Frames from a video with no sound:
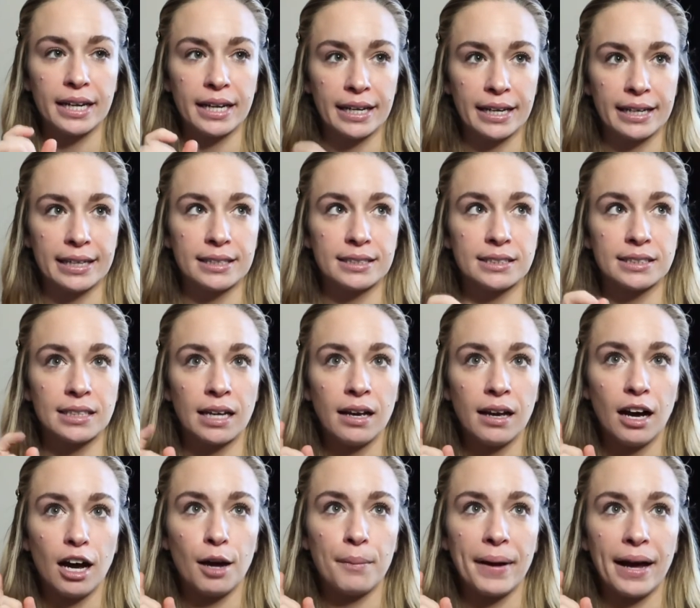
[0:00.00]
is
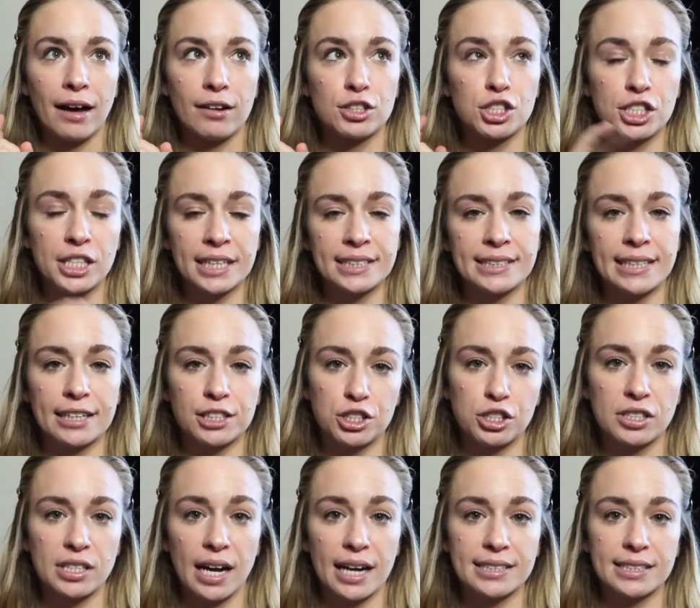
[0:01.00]
about chest
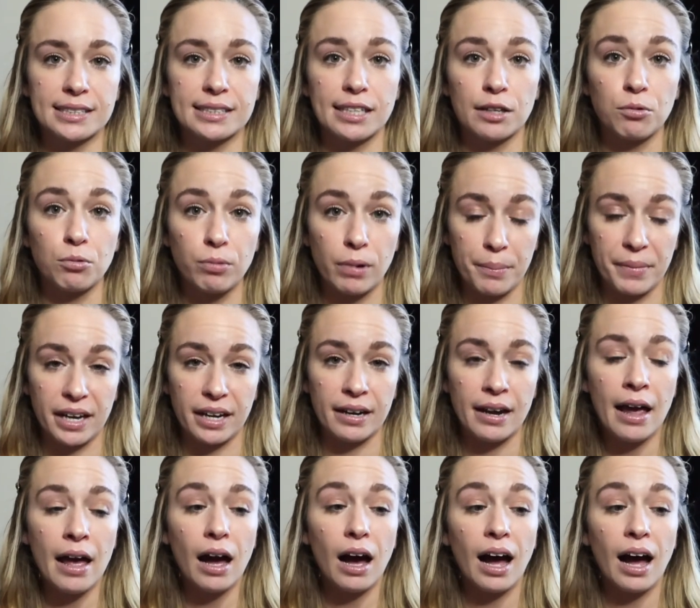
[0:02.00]
exercises and women.